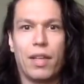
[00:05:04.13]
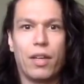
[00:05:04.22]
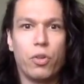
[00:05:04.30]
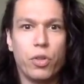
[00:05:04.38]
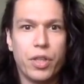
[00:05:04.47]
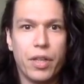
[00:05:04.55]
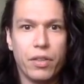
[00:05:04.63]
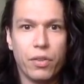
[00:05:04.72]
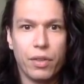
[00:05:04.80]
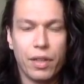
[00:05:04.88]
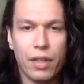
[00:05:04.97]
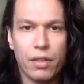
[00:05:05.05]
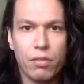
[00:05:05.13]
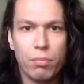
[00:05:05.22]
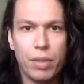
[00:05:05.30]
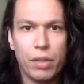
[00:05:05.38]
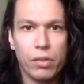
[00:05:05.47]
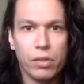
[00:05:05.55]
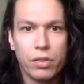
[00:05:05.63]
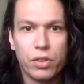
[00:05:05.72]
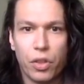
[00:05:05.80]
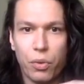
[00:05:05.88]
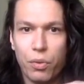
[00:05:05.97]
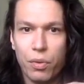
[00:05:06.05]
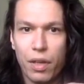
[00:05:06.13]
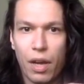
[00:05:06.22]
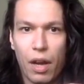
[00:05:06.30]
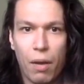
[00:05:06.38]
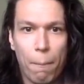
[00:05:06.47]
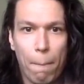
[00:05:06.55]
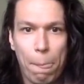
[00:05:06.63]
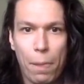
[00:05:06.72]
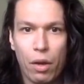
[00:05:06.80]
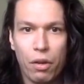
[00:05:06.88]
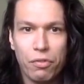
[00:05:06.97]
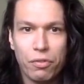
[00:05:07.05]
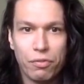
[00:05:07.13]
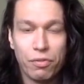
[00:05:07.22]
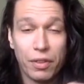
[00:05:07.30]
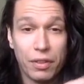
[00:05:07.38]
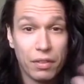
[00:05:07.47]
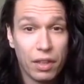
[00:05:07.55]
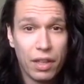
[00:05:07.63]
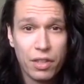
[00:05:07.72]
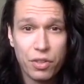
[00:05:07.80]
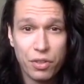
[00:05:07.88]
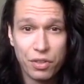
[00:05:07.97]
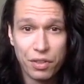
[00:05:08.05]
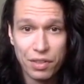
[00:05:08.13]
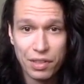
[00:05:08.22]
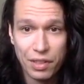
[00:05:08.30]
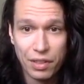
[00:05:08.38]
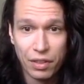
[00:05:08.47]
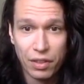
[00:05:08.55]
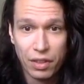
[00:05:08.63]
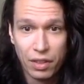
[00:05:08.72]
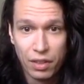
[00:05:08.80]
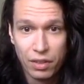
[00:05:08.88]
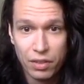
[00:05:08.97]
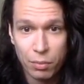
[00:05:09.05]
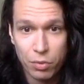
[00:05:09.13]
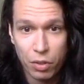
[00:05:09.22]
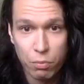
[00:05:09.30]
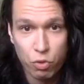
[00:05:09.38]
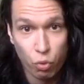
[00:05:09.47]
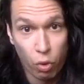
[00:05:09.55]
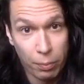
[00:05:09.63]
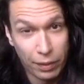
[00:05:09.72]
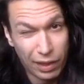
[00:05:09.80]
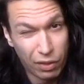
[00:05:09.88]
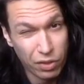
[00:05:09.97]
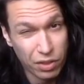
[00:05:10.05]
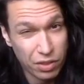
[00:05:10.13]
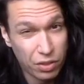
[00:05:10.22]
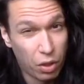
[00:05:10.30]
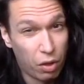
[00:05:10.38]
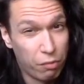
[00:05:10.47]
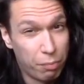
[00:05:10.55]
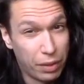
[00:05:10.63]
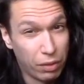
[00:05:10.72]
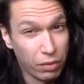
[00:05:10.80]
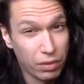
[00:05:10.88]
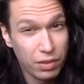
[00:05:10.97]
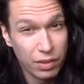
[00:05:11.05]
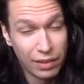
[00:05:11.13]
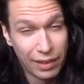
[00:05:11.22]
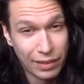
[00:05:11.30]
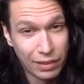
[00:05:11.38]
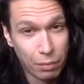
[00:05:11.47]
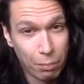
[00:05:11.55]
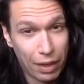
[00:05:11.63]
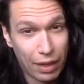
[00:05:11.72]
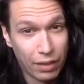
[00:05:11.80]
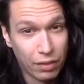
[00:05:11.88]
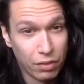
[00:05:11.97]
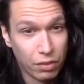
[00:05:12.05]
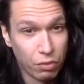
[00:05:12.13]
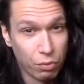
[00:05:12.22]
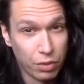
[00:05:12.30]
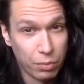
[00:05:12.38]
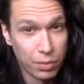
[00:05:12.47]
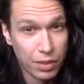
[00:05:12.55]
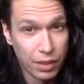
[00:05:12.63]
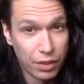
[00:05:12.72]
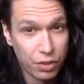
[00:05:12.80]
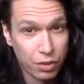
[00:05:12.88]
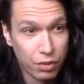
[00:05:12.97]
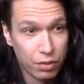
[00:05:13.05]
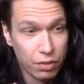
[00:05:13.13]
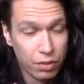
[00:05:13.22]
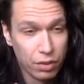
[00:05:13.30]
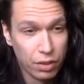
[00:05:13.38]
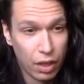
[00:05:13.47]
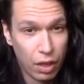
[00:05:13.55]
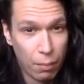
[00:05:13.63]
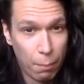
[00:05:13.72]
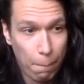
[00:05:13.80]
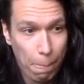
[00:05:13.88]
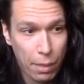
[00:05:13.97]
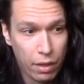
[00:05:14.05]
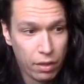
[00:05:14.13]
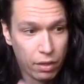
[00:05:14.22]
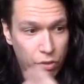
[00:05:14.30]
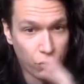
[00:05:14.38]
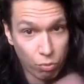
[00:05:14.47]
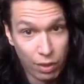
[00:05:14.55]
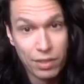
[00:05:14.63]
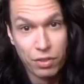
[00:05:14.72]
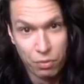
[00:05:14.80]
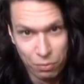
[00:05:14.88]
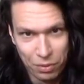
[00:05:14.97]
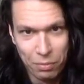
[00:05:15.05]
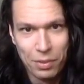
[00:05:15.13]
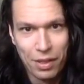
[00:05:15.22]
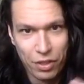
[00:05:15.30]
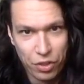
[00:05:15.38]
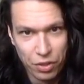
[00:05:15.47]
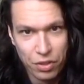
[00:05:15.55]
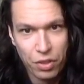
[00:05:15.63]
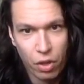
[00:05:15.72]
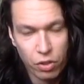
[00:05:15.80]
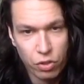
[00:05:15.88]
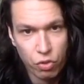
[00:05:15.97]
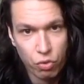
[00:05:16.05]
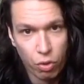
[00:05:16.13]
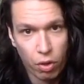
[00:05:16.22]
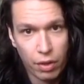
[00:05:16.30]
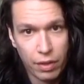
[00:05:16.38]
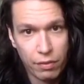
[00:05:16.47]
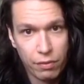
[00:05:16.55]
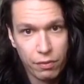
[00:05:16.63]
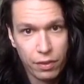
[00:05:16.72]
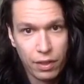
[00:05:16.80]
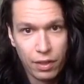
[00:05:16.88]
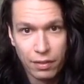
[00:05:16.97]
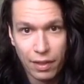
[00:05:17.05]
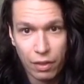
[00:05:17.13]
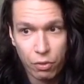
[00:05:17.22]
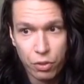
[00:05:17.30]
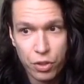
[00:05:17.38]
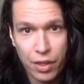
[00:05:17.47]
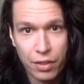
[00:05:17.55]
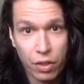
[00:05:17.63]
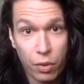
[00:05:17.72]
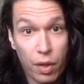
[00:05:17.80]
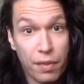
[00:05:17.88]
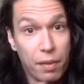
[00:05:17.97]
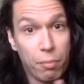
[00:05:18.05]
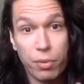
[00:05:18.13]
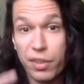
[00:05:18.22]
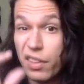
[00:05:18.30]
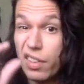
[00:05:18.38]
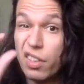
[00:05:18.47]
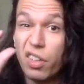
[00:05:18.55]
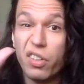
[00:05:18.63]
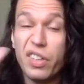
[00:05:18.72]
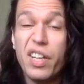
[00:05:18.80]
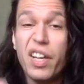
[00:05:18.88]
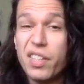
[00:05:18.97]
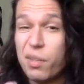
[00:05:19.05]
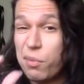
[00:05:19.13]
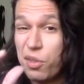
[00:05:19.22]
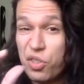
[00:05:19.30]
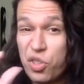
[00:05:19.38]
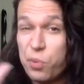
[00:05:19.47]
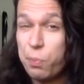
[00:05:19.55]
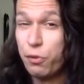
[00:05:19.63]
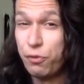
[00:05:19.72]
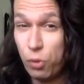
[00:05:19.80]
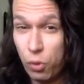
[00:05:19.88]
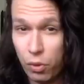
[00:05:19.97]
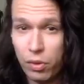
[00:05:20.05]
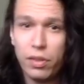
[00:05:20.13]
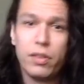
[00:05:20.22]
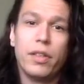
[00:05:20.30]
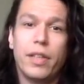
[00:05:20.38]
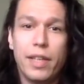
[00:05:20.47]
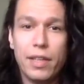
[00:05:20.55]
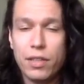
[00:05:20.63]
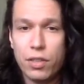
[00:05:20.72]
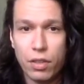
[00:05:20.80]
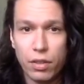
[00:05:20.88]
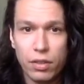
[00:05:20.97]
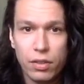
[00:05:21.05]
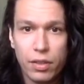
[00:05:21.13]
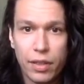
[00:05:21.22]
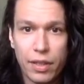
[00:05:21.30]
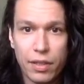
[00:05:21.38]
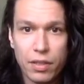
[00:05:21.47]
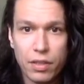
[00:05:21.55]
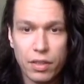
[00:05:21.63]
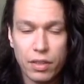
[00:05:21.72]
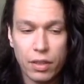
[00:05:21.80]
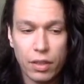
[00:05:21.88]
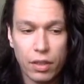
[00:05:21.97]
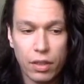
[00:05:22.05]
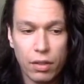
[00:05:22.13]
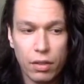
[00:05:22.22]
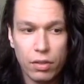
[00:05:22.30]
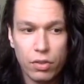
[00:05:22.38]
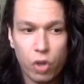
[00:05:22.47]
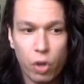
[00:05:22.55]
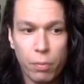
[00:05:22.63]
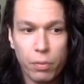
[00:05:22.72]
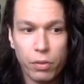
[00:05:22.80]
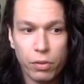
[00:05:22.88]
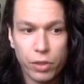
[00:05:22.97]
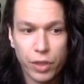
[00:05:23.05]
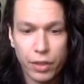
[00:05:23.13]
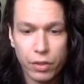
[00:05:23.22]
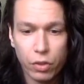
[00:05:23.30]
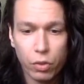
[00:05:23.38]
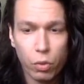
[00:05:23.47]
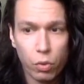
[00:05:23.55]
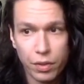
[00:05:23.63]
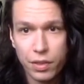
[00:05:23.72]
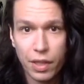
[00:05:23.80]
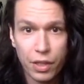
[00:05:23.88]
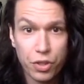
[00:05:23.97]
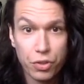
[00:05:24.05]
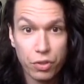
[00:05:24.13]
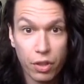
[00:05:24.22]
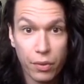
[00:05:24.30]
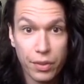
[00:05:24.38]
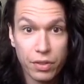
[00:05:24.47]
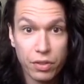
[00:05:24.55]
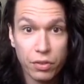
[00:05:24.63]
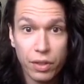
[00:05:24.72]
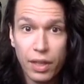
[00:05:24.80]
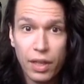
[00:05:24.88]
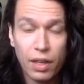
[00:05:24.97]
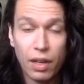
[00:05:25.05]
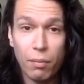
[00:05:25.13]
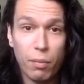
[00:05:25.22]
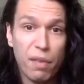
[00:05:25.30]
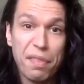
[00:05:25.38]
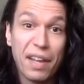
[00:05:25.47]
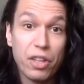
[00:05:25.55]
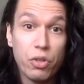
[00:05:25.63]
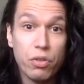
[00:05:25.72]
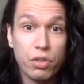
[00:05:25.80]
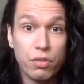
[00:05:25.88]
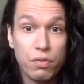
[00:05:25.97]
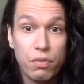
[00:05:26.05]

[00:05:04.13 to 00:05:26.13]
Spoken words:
that crescendo and that build. So I often find it's good to consider sometimes dropping out at the start of builds, letting the band, the rhythm section, the rest of the rhythm section start to drive that crescendo, and then bring the guitar in. Sometimes just before it hits the top of the crescendo or the section you go into, and that use